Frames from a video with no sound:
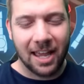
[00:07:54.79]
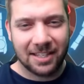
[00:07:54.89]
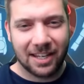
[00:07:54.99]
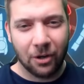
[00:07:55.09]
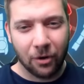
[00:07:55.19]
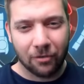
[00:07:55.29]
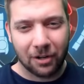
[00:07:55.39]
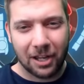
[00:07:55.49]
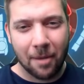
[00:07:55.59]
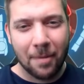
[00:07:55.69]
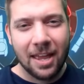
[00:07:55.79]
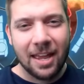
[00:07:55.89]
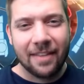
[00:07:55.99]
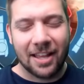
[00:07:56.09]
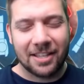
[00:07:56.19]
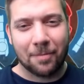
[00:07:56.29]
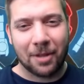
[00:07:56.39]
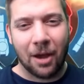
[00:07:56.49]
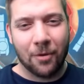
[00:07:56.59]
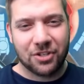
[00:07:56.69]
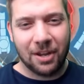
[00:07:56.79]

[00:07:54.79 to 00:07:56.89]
less kill to overcome. That's something I wish